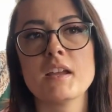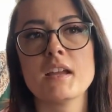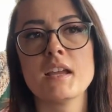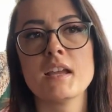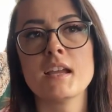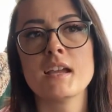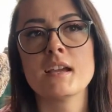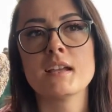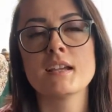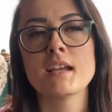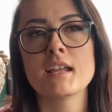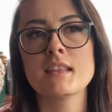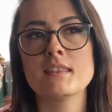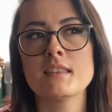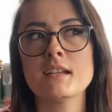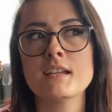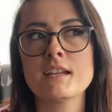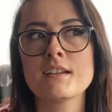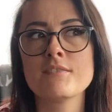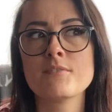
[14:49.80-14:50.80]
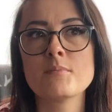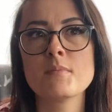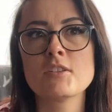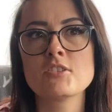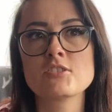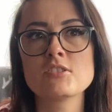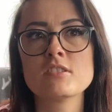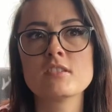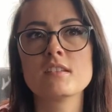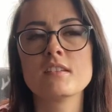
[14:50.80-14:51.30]
And I think I even
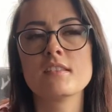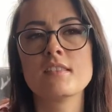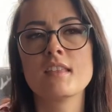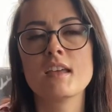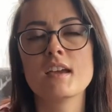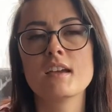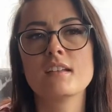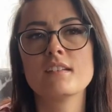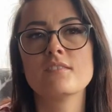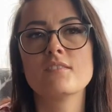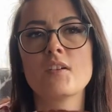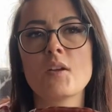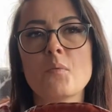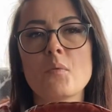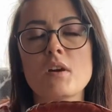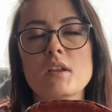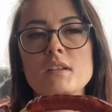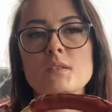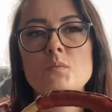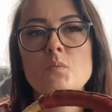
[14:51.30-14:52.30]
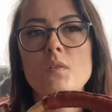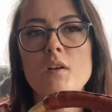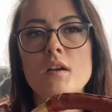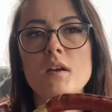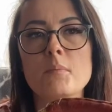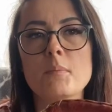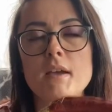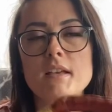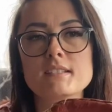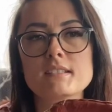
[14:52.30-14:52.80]
mentioned that I wanted
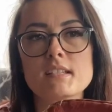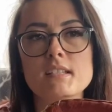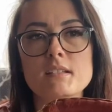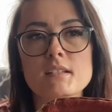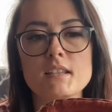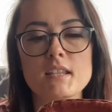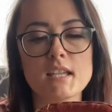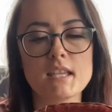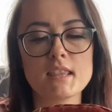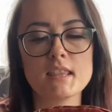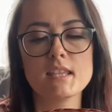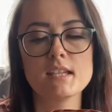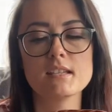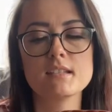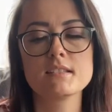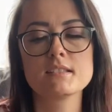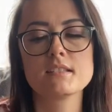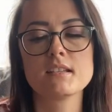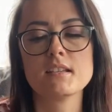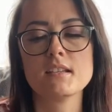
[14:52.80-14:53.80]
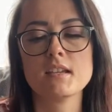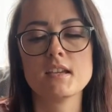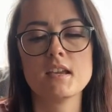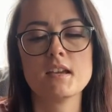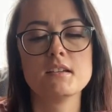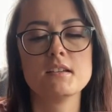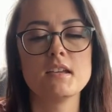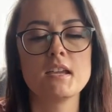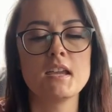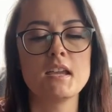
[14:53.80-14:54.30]
a basket like this.
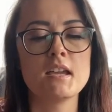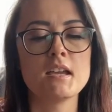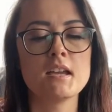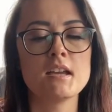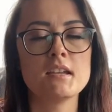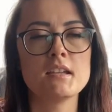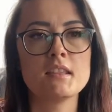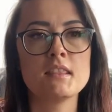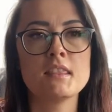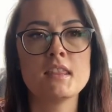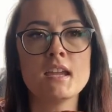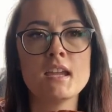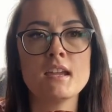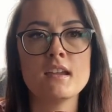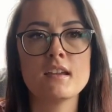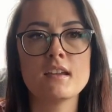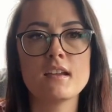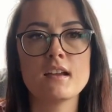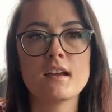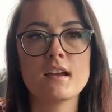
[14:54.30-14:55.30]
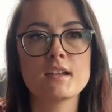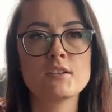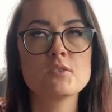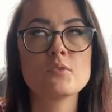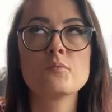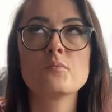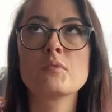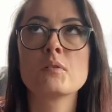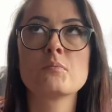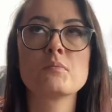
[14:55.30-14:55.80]
And I
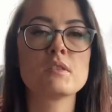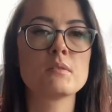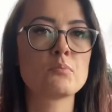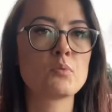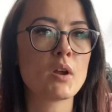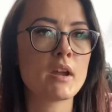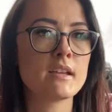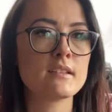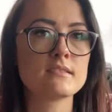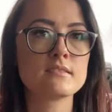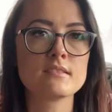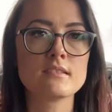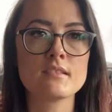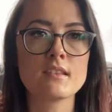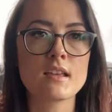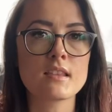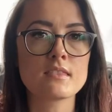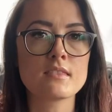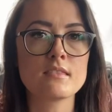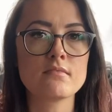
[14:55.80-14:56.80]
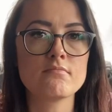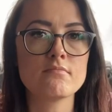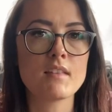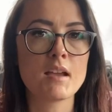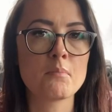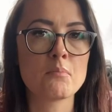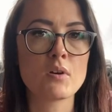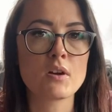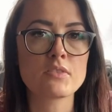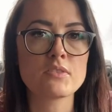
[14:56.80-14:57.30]
don't remember the price that I
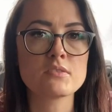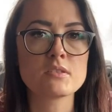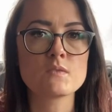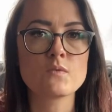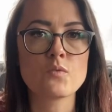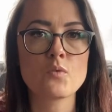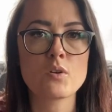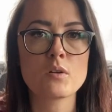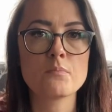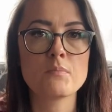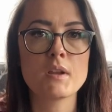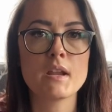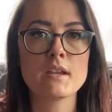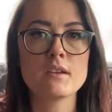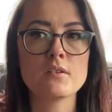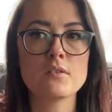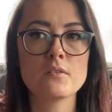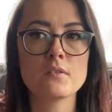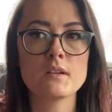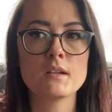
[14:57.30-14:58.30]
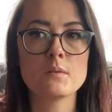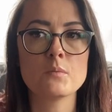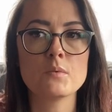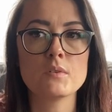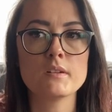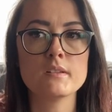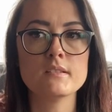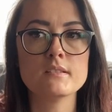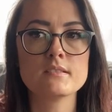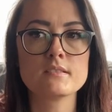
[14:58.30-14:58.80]
bought this for, but I know it
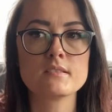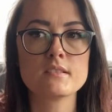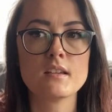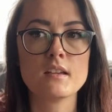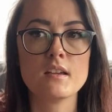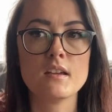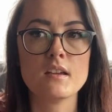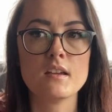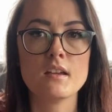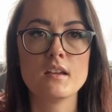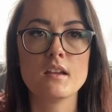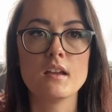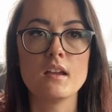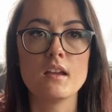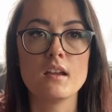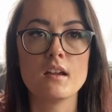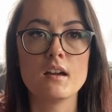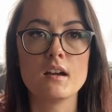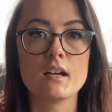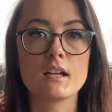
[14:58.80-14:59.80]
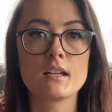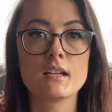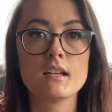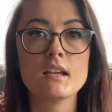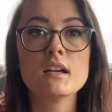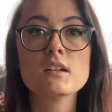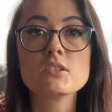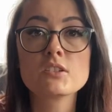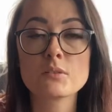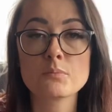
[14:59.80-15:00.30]
was a
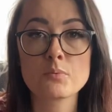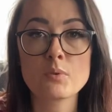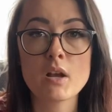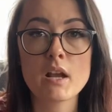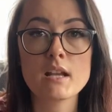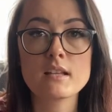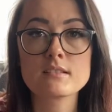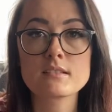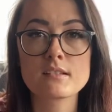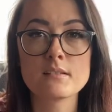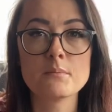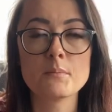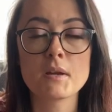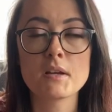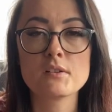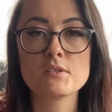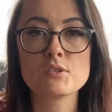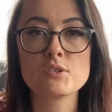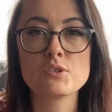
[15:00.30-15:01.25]
killer price compared